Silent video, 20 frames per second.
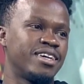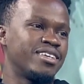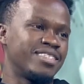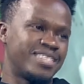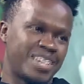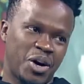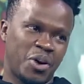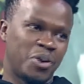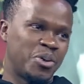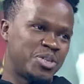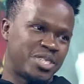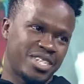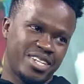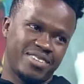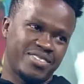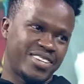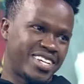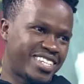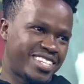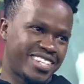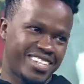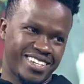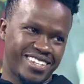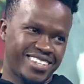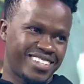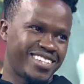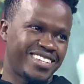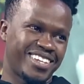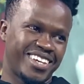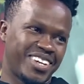the old
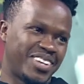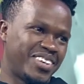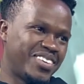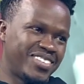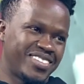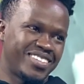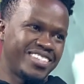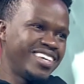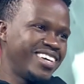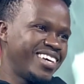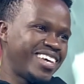generation, you know,